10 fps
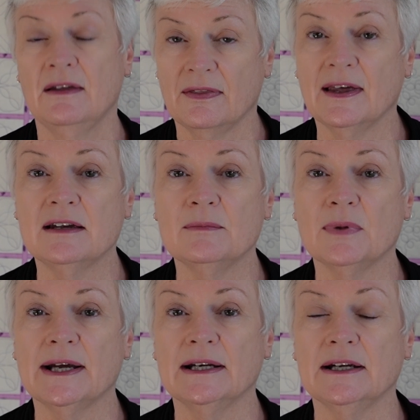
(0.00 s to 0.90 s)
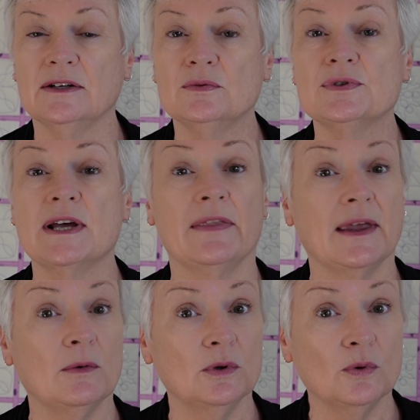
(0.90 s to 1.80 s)
They can break needles, and
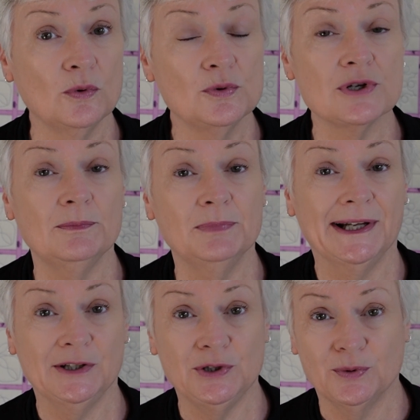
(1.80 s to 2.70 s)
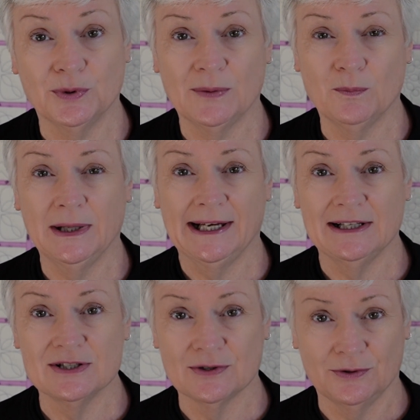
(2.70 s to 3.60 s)
they will also blunt your
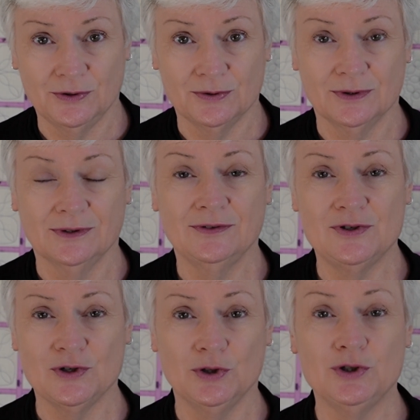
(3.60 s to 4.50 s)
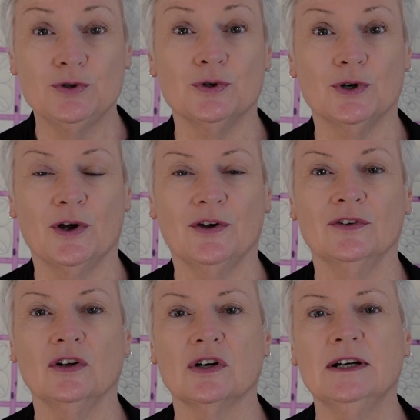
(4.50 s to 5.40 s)
blades on your serger or
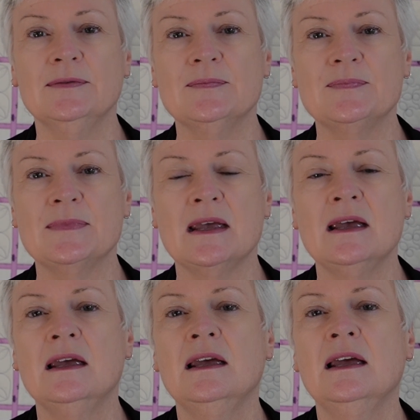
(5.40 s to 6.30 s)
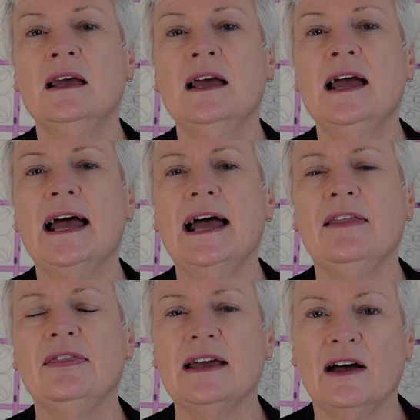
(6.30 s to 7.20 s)
overlocker.
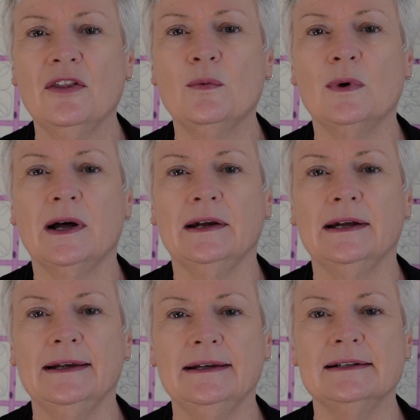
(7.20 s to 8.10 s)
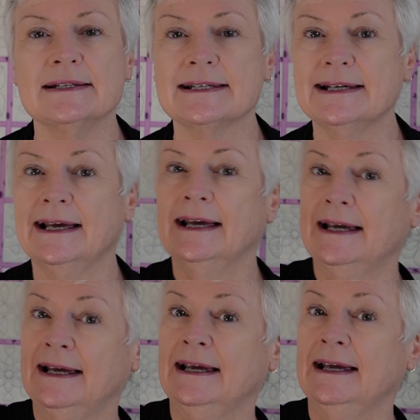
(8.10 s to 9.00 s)
And the other one is
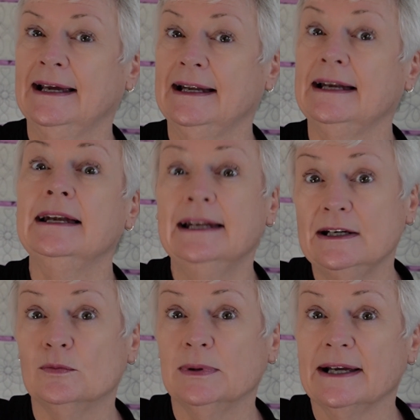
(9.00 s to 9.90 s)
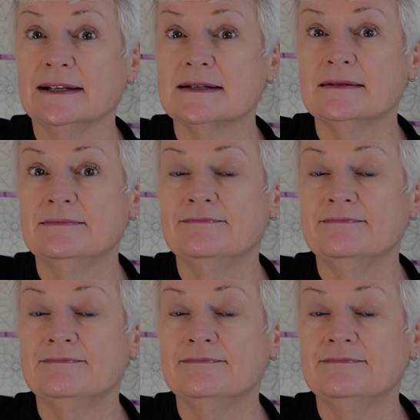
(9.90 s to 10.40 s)
needle plates.